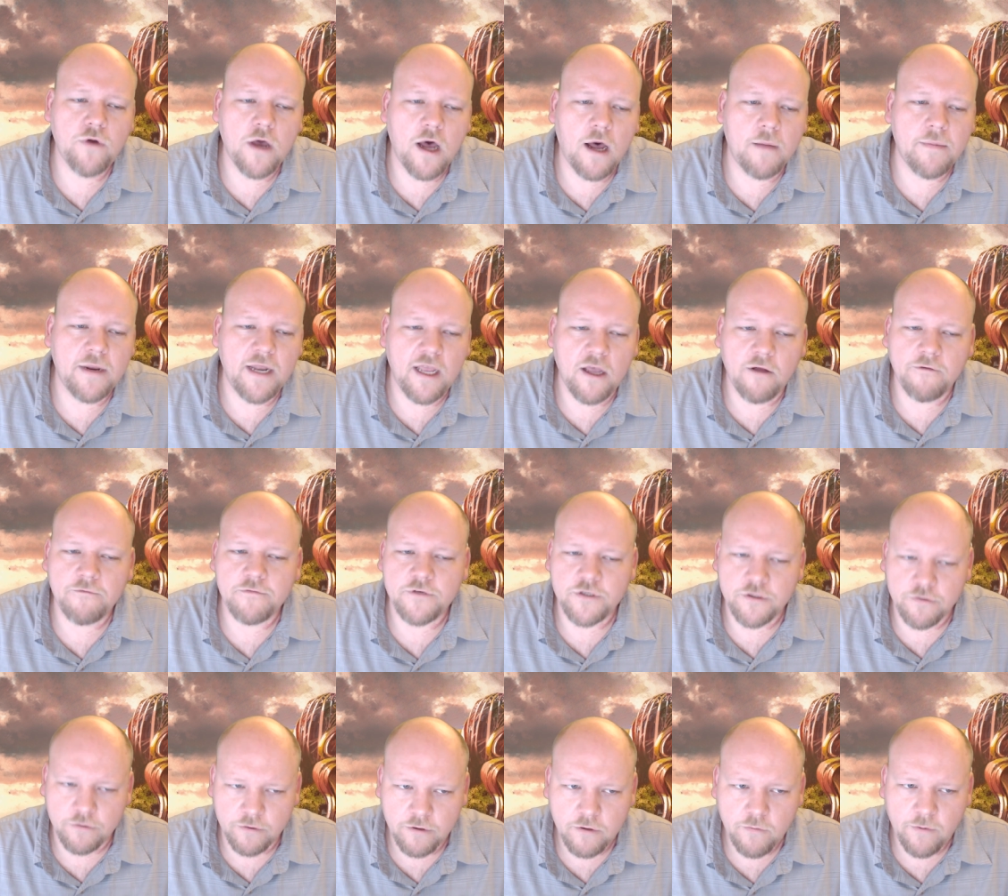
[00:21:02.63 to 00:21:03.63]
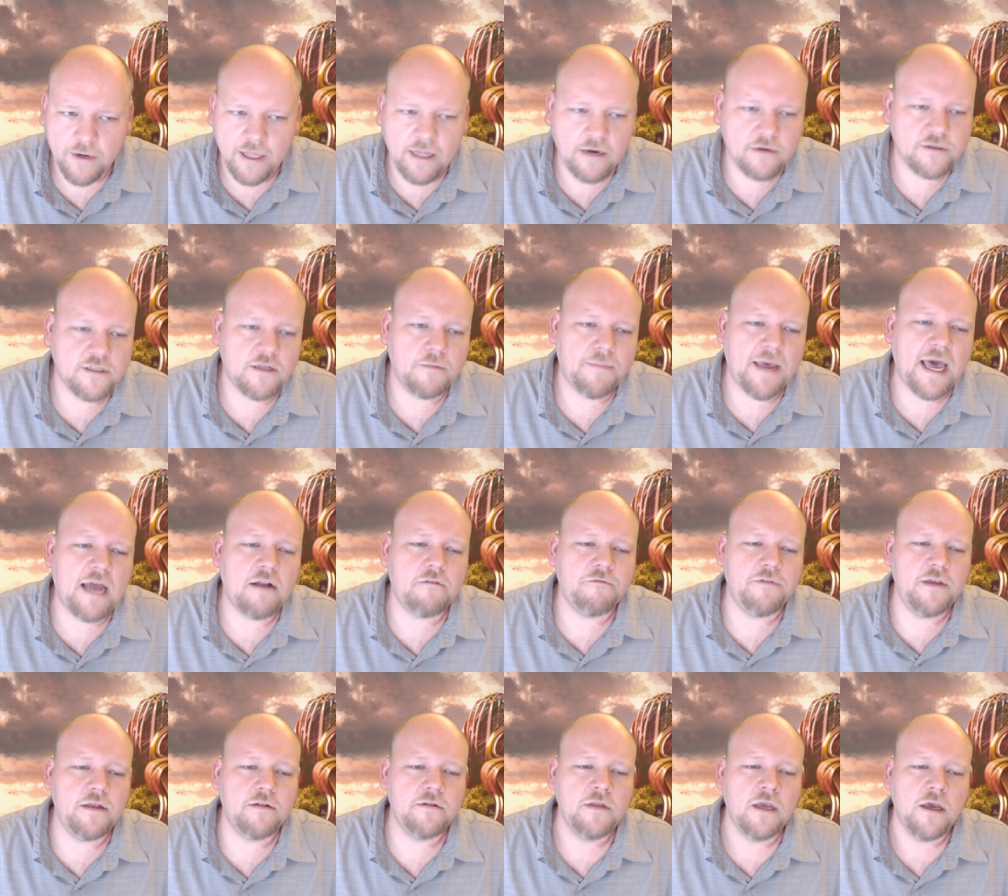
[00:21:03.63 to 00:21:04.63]
common elf druid. When it enters the
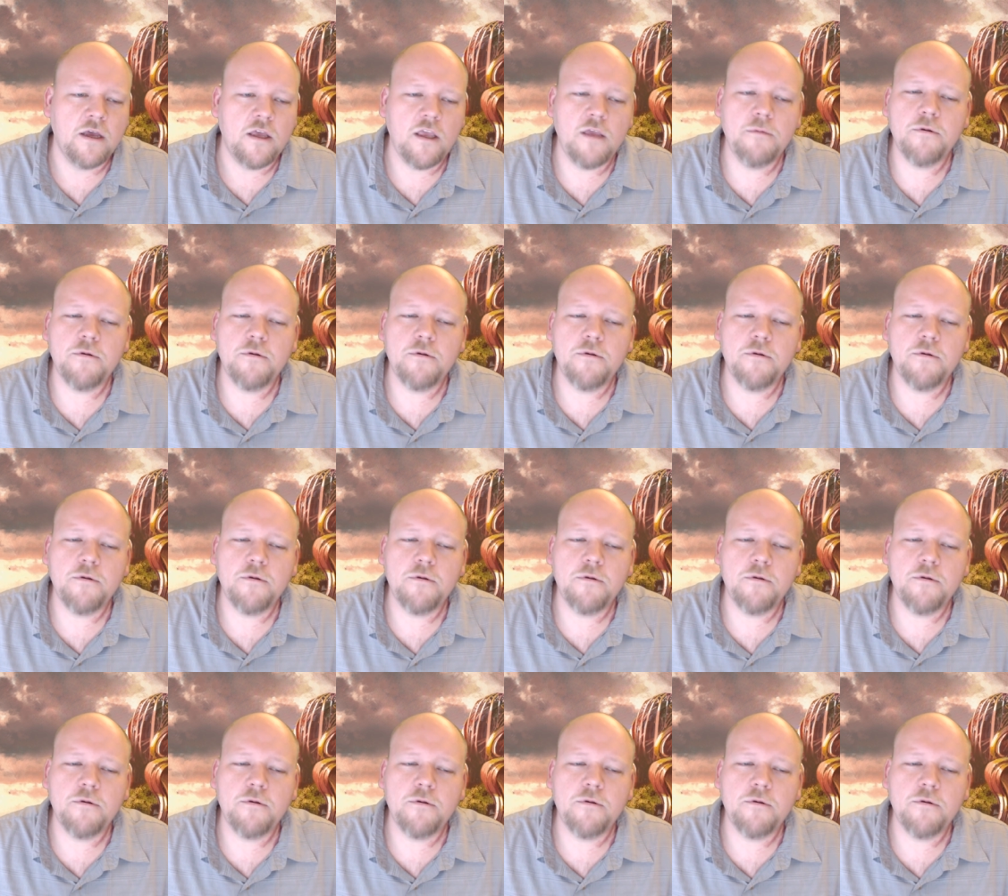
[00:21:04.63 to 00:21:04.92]
battlefield, you